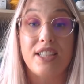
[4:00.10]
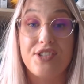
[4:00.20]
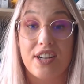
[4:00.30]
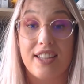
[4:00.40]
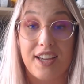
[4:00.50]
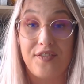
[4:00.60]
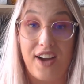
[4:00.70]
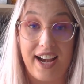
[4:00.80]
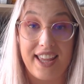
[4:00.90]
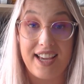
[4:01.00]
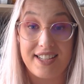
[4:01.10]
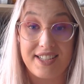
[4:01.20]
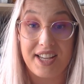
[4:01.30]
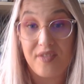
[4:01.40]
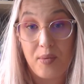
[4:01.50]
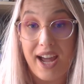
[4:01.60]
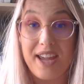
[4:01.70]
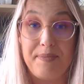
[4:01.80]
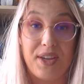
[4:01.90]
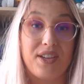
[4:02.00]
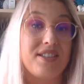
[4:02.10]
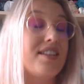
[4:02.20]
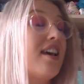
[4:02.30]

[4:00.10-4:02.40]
struggling at finding yarns to give away because